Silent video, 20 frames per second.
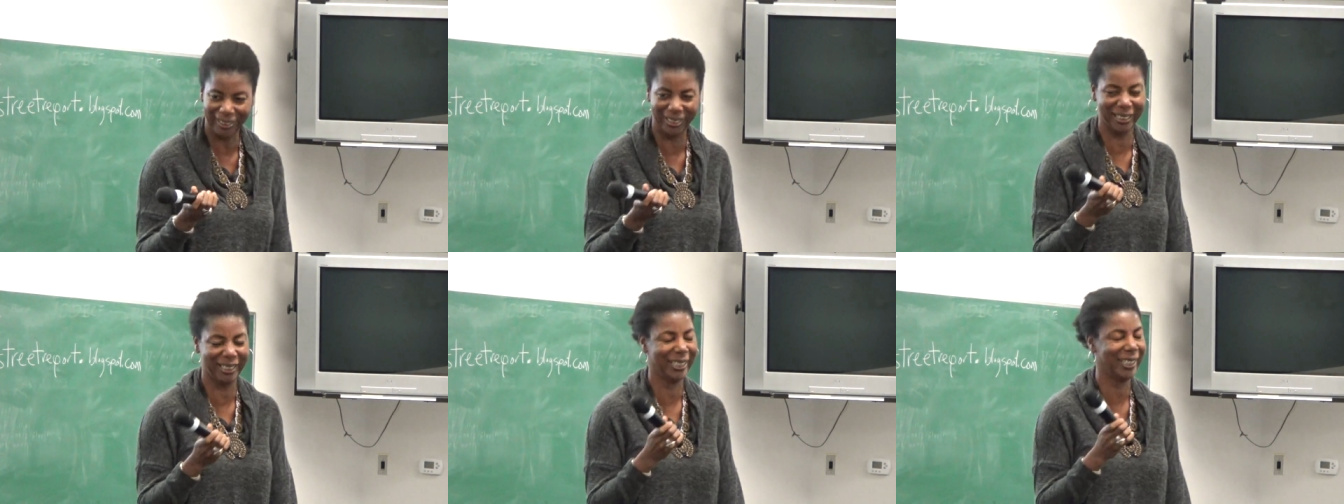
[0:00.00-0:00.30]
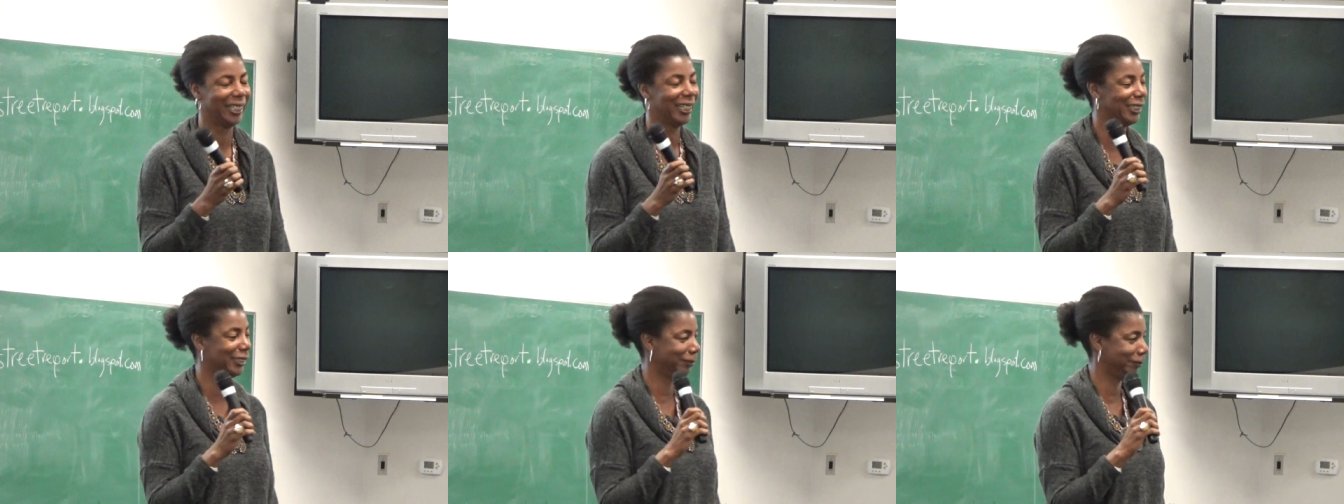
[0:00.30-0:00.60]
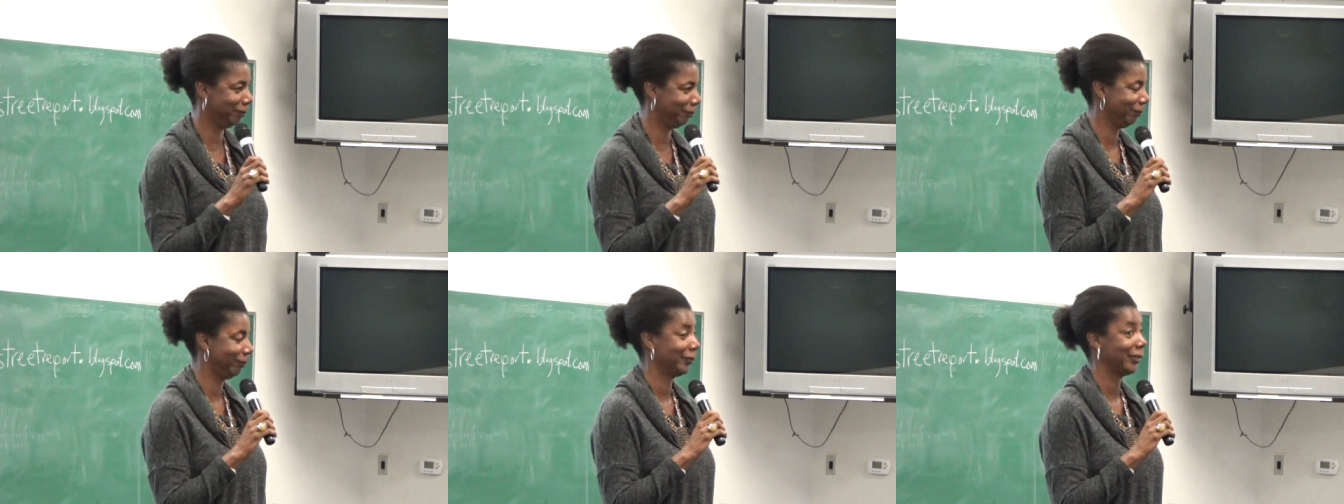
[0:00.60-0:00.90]

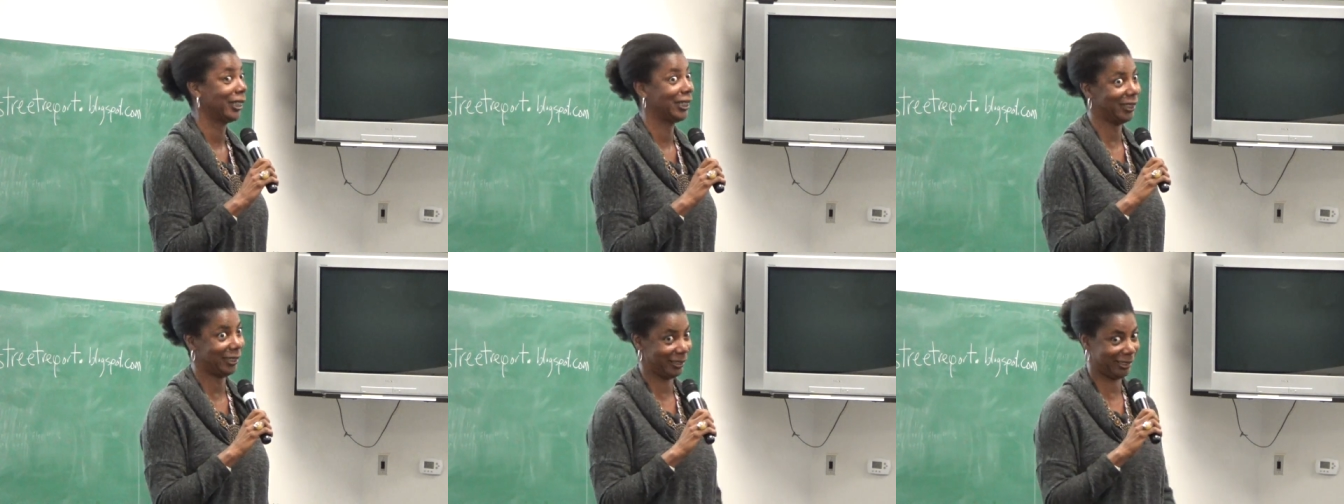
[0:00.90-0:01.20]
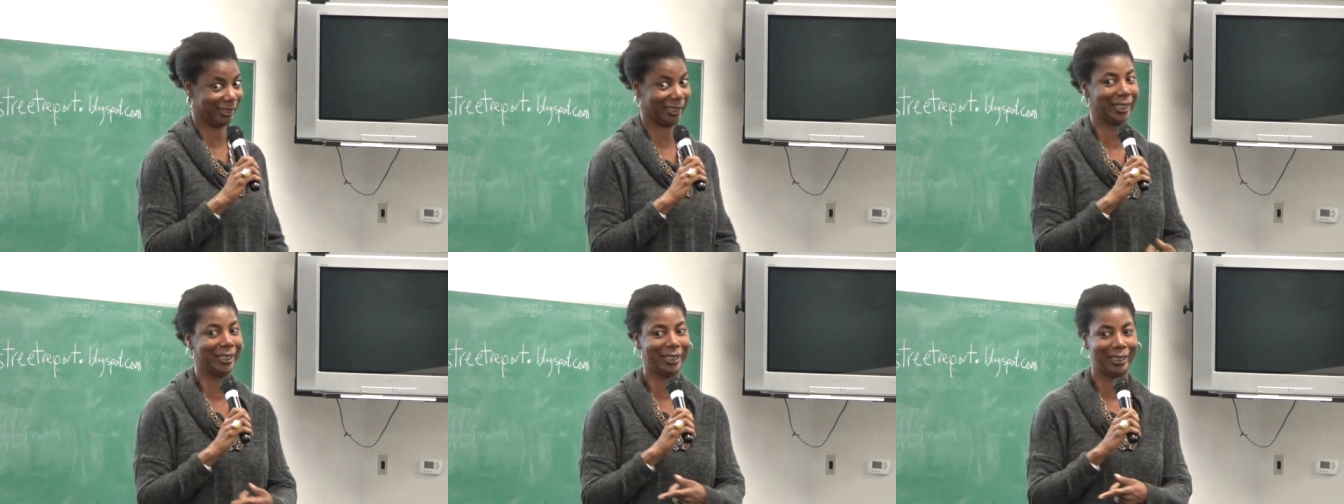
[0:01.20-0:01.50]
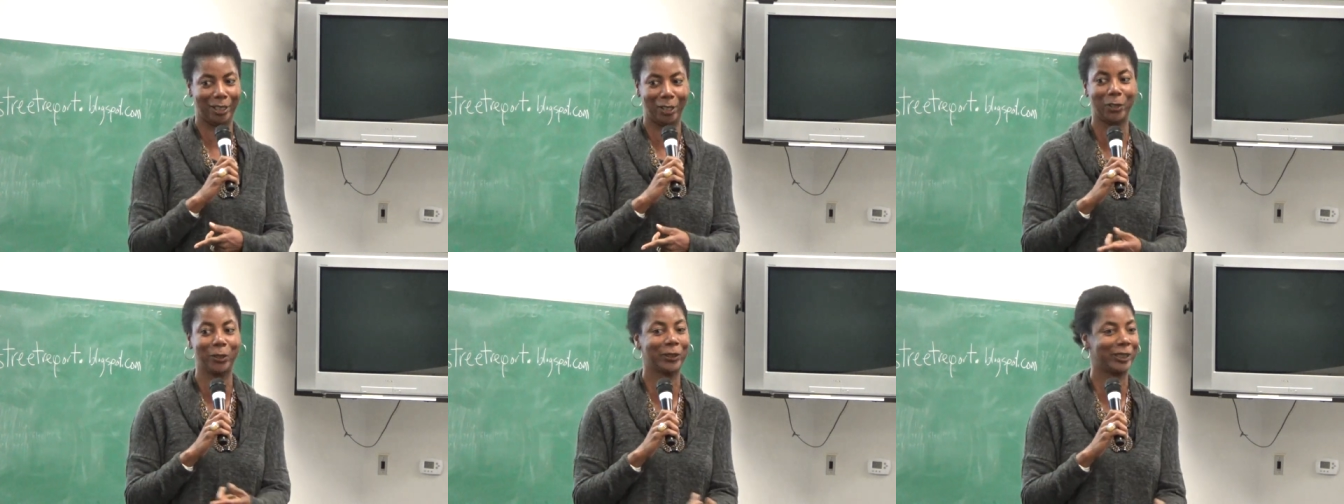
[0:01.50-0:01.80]

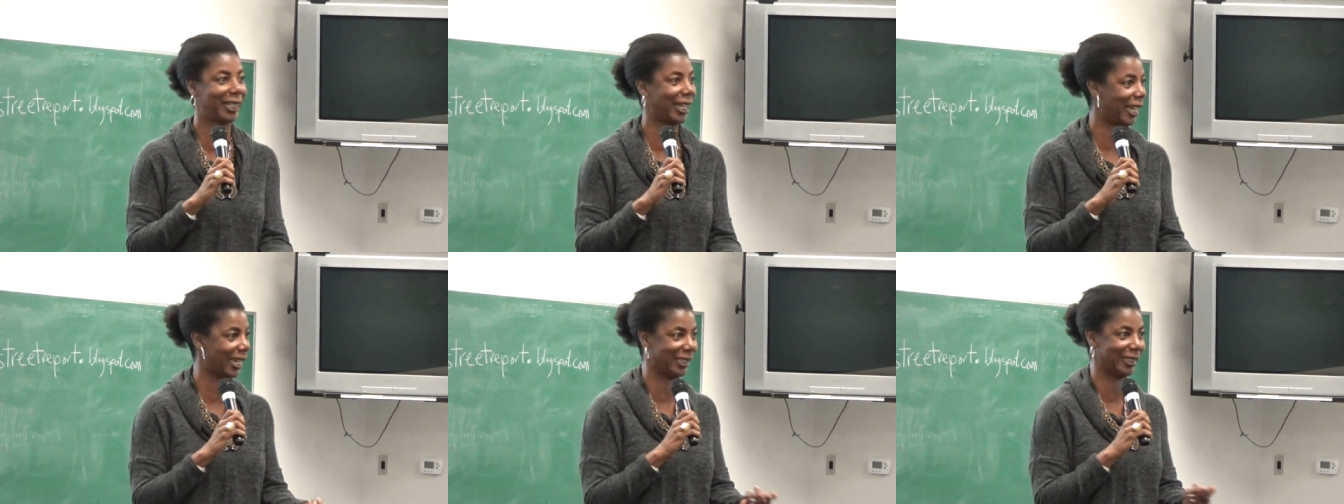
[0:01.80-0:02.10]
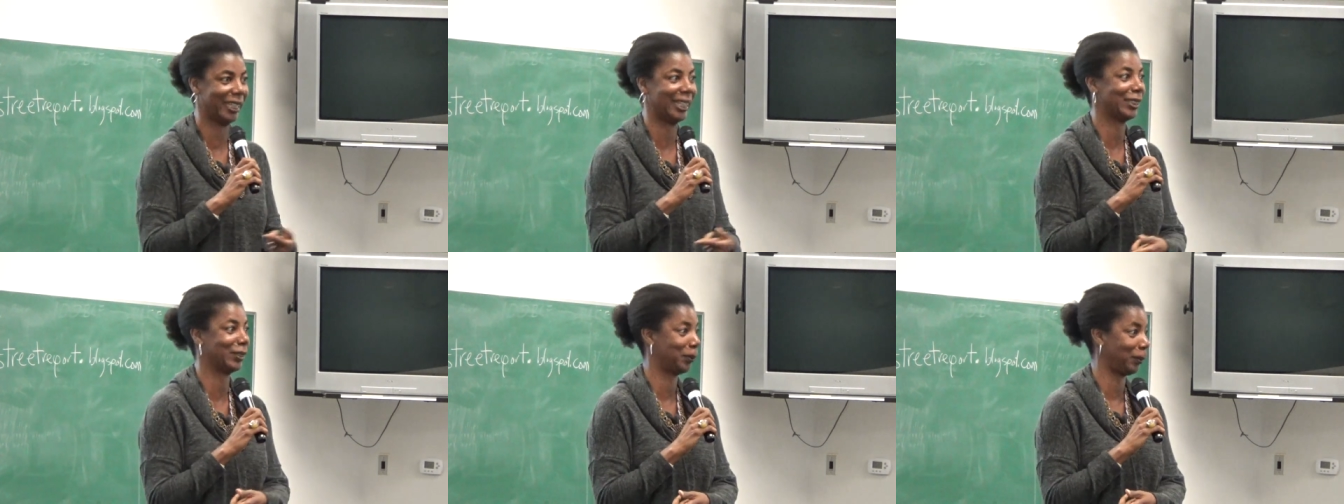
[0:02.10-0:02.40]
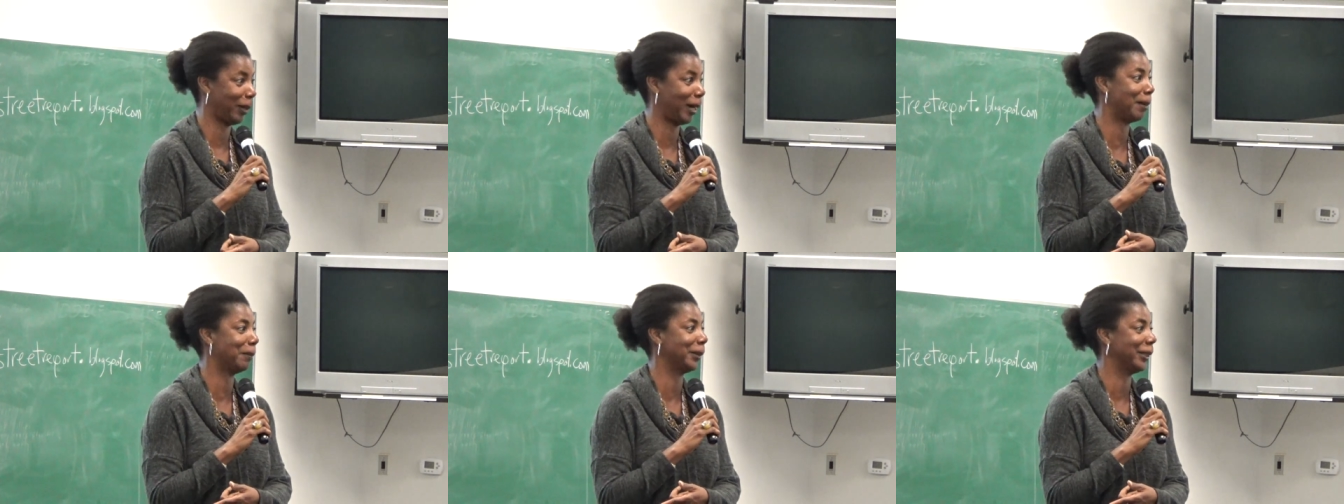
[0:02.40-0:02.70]
okay, that's
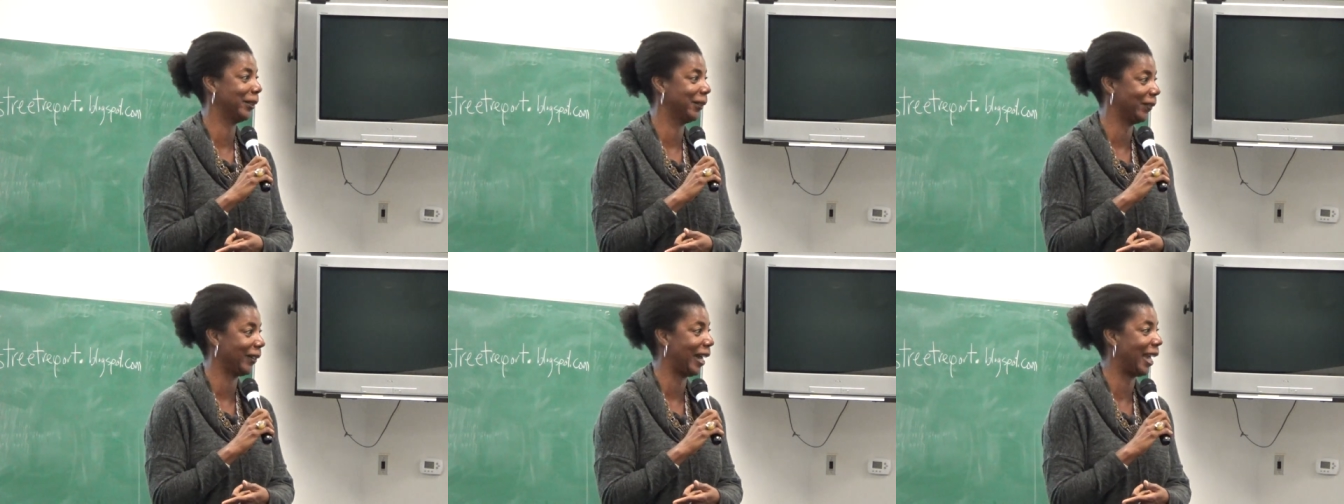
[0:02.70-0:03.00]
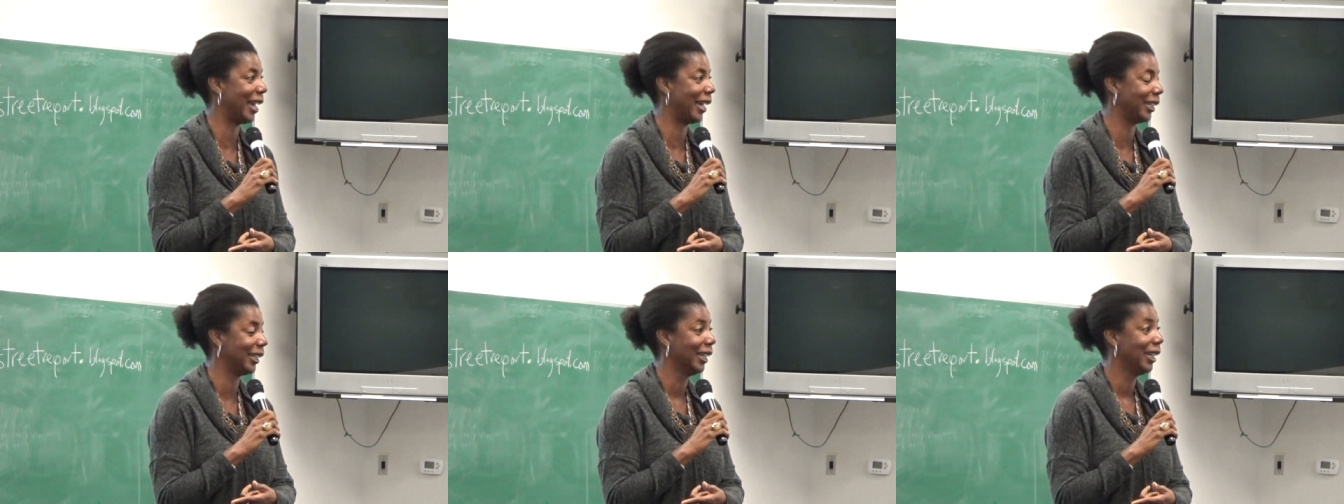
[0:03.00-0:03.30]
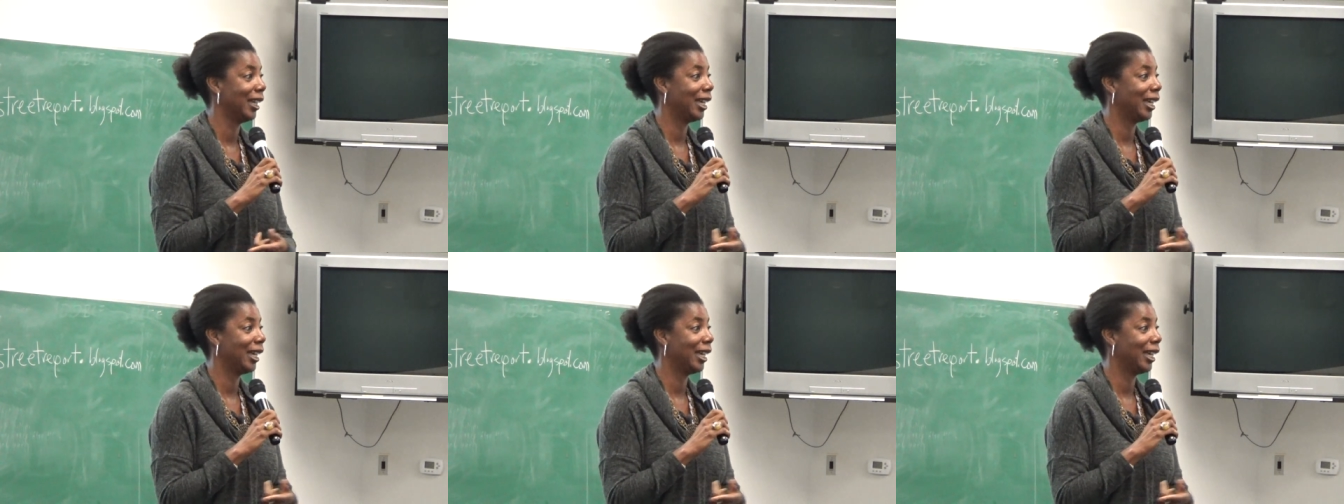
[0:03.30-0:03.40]
probably right.